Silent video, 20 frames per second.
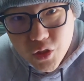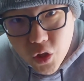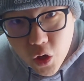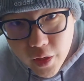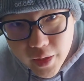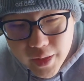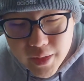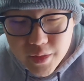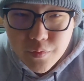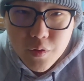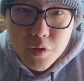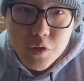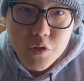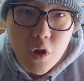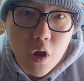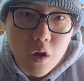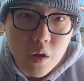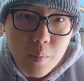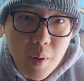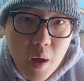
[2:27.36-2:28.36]
started, let's first
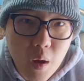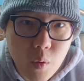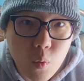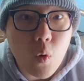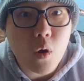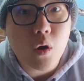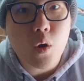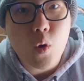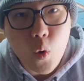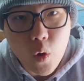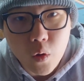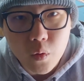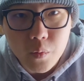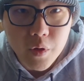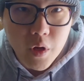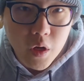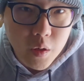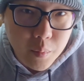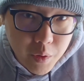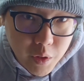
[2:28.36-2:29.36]
talk about what oil
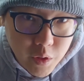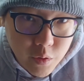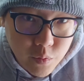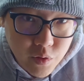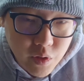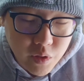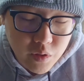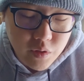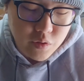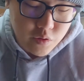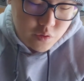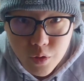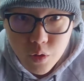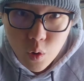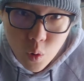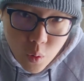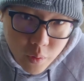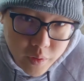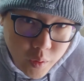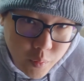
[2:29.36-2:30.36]
we're gonna be using. So
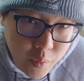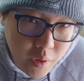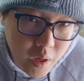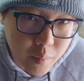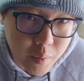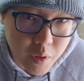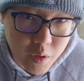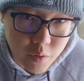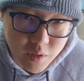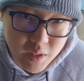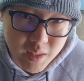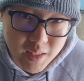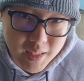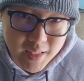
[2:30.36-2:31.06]
the oil that we're gonna be using